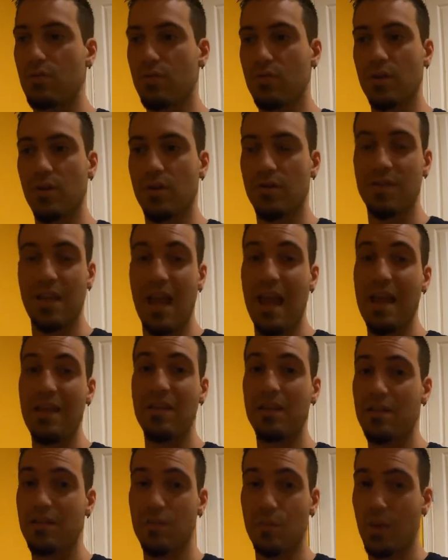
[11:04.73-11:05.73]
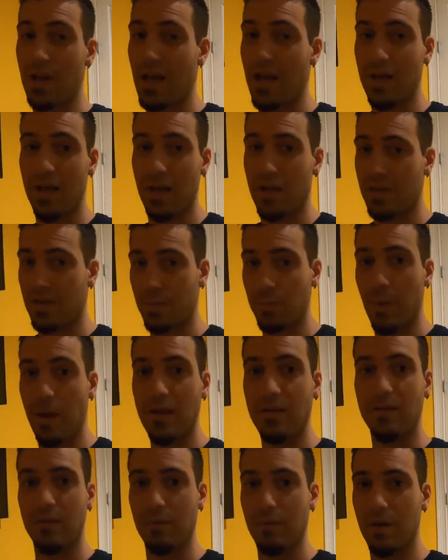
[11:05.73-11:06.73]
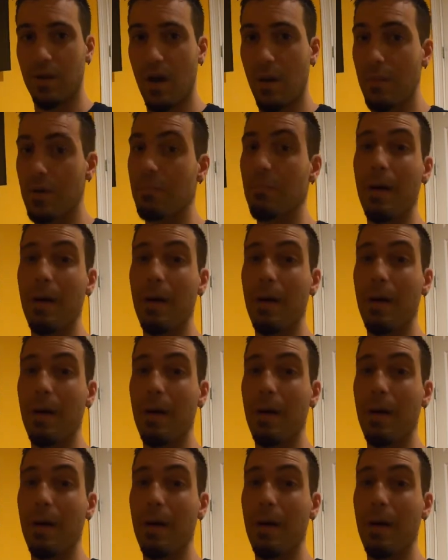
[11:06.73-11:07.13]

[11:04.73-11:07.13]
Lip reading: say, hey, this is what I expect to be coming.